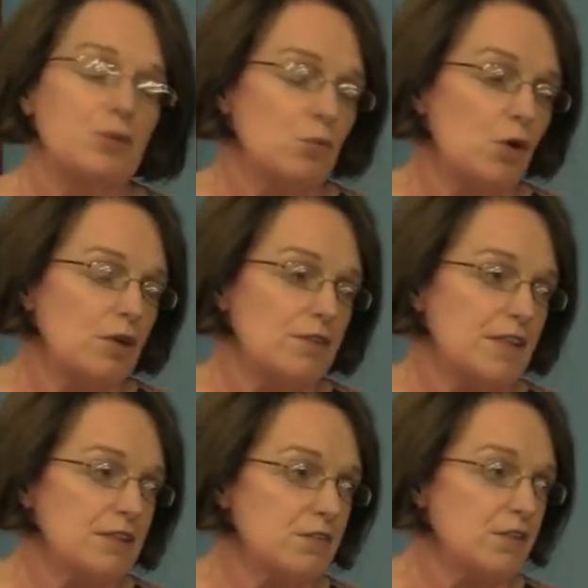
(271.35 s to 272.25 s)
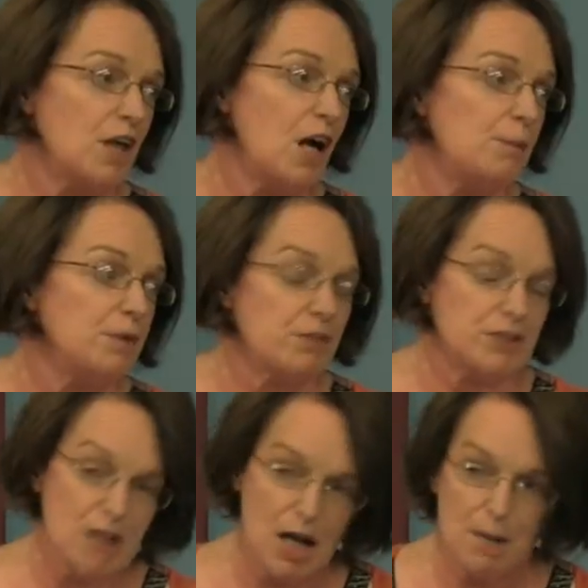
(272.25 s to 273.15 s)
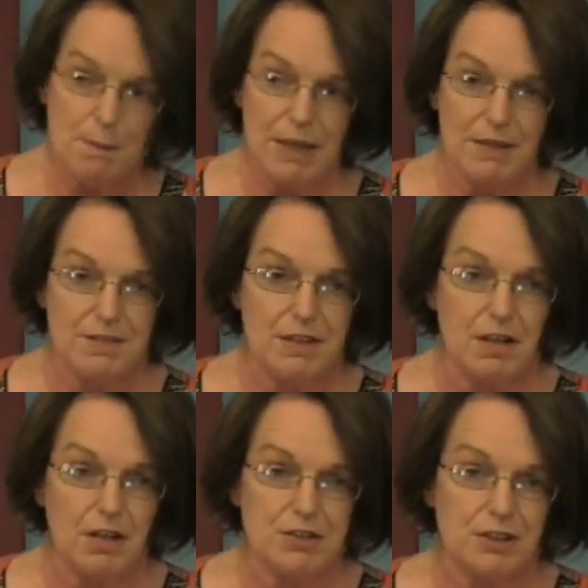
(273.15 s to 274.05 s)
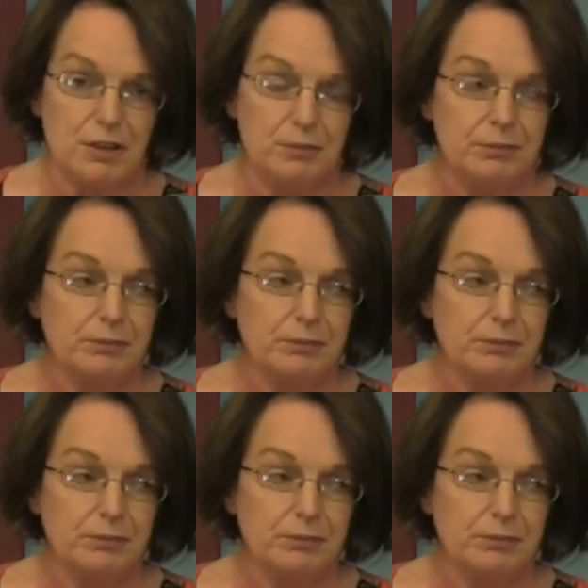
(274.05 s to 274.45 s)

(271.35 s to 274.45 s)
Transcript: from work sent us a copy of a Time magazine article.